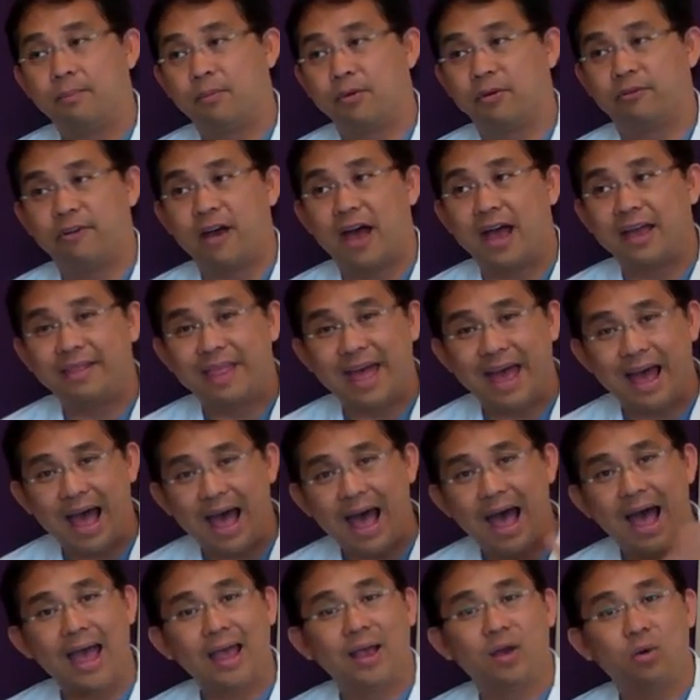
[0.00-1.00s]
provide that
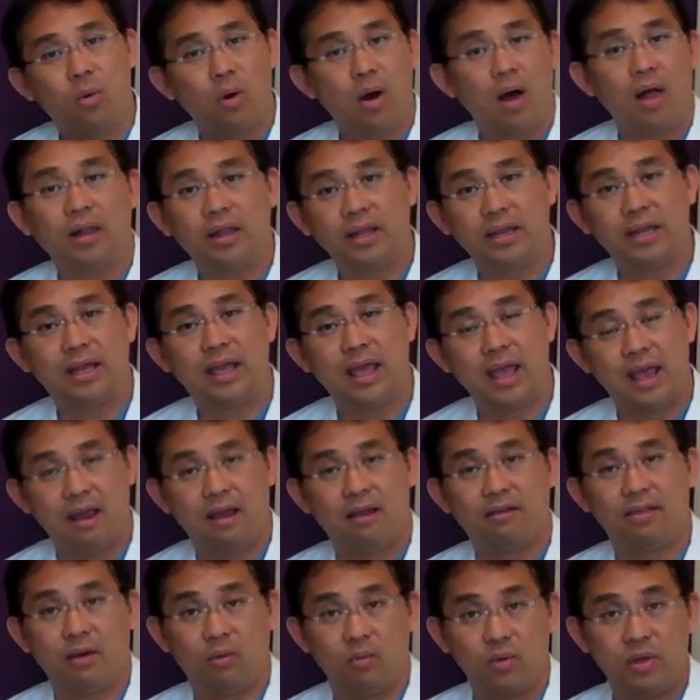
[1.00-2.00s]
high quality
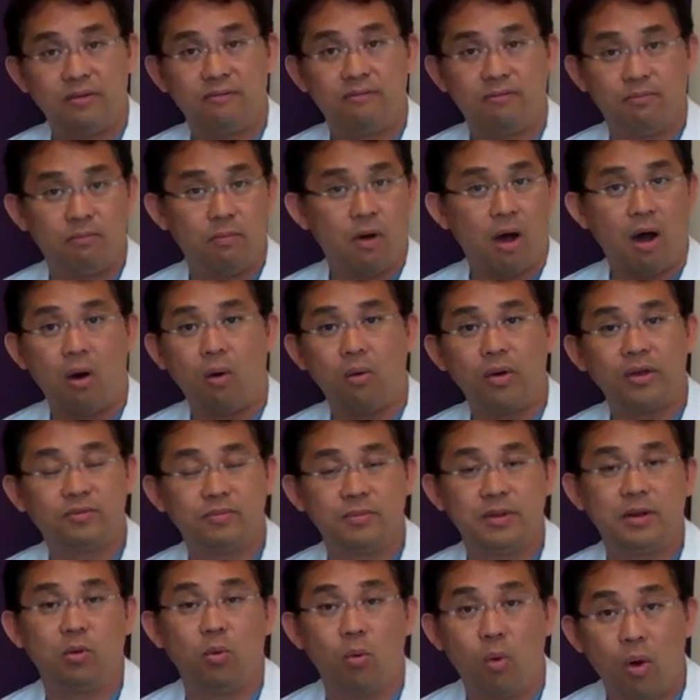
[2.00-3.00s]
care that we've
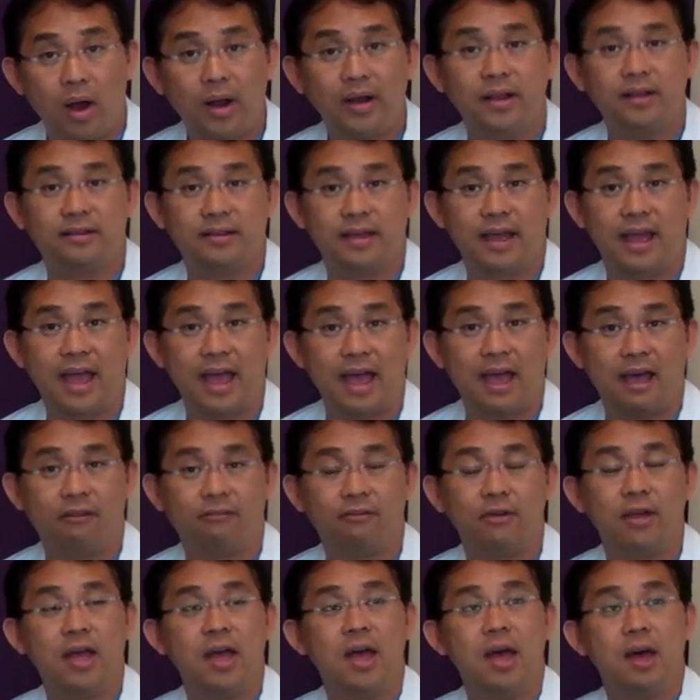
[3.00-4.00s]
always been wanting to
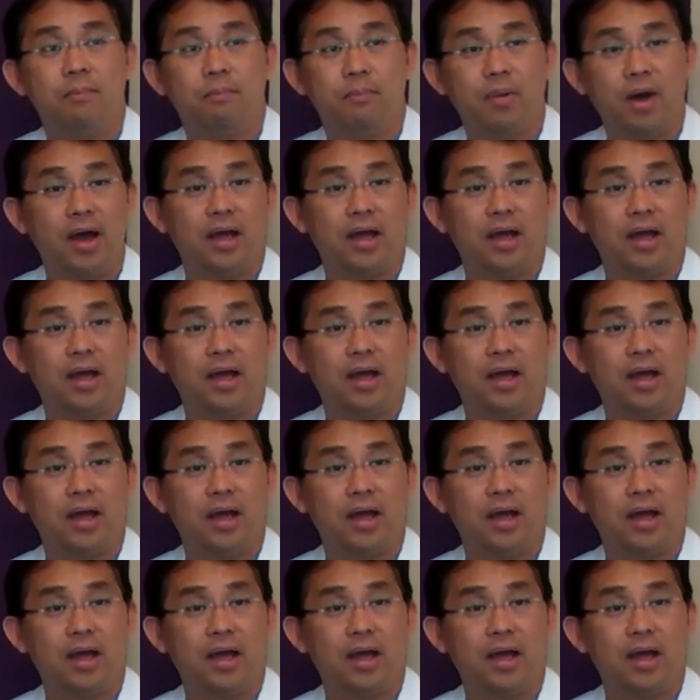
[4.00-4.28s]
have,